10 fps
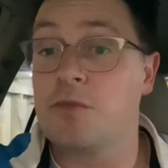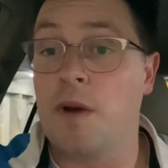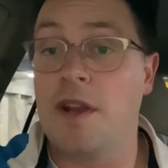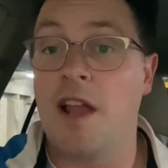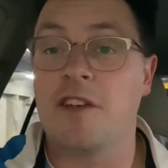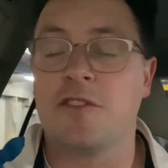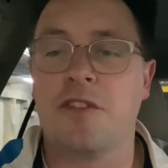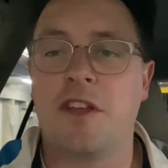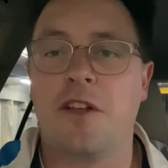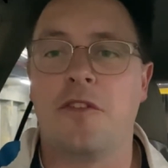one last little
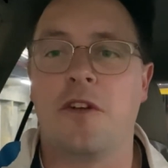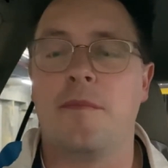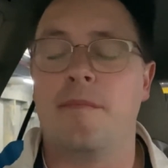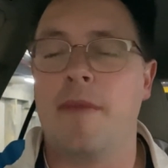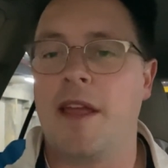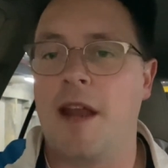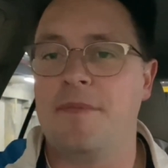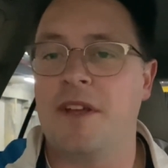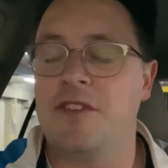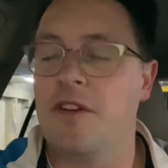thing I thought I'd make an
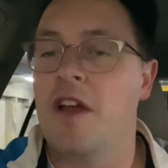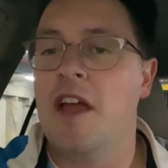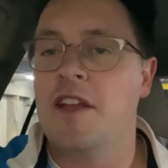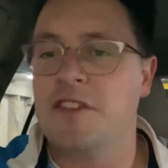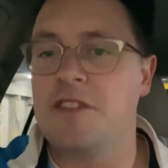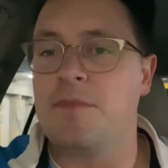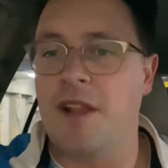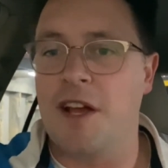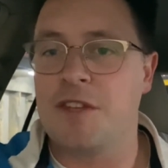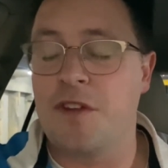update. So since my
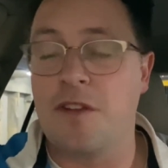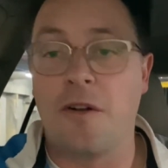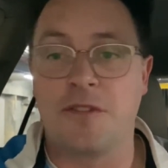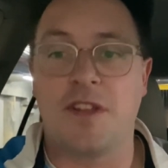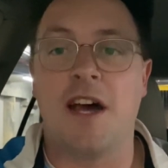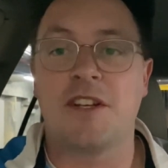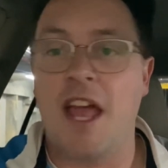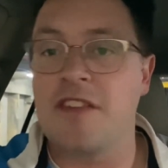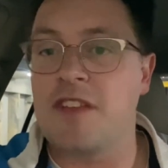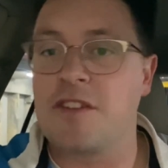last video, Lawrence Hodge
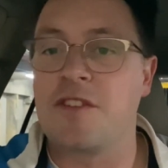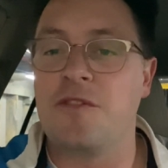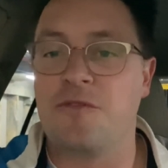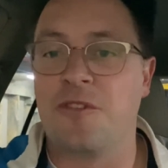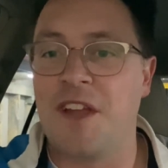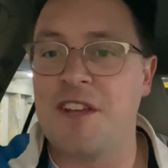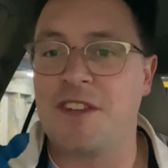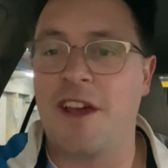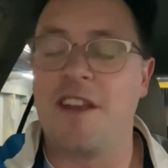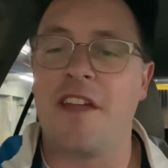has actually released
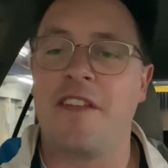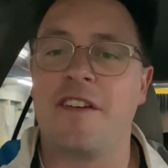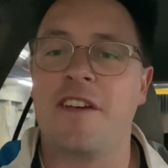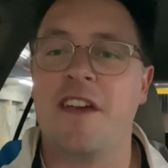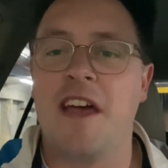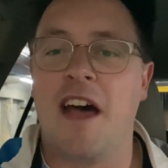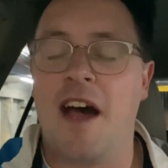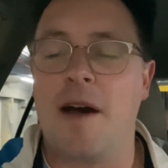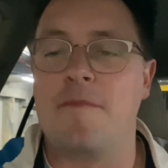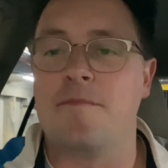another
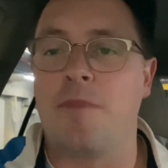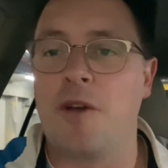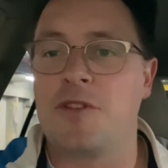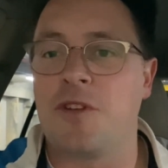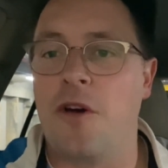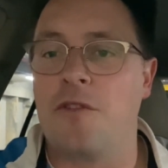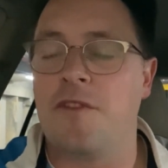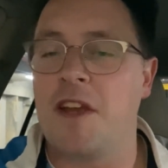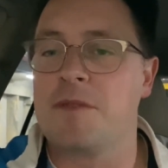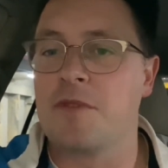post on
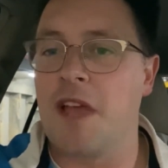Facebook.